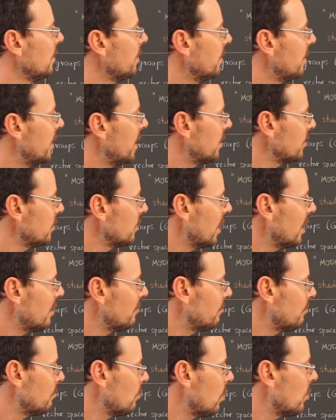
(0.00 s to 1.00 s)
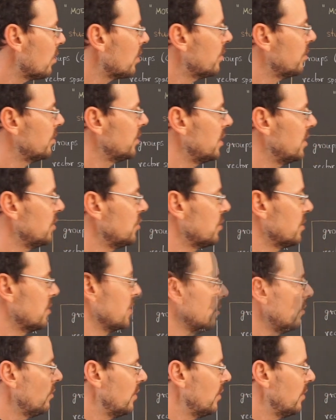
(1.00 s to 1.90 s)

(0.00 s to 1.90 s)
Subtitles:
There you have more conditions.